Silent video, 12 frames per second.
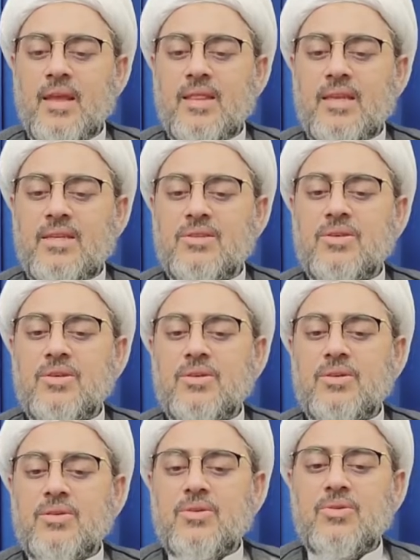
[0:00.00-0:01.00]
is,
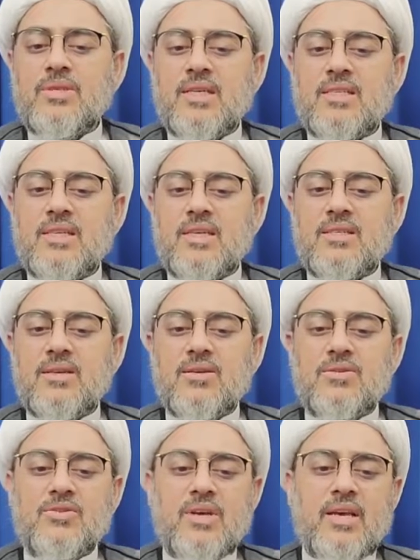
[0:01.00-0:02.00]
you don't test us or
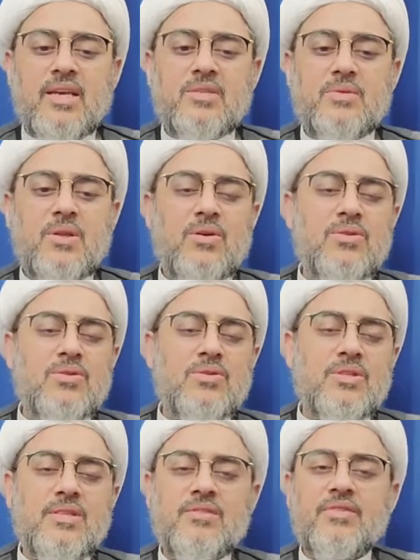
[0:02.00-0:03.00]
try us with all
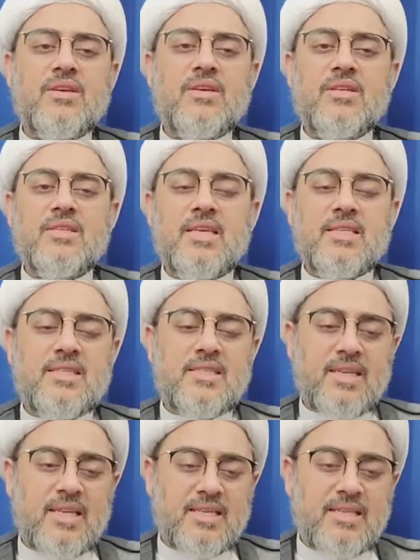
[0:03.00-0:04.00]
those difficult tests
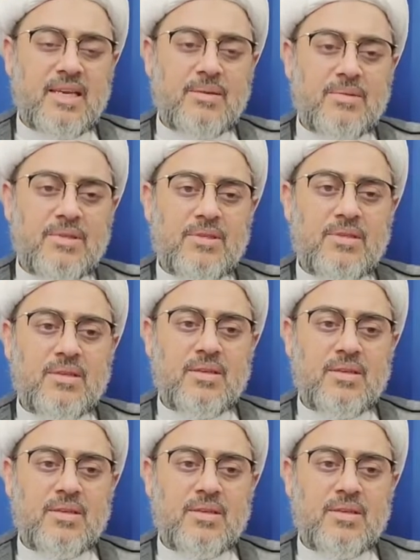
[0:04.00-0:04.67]
and exams.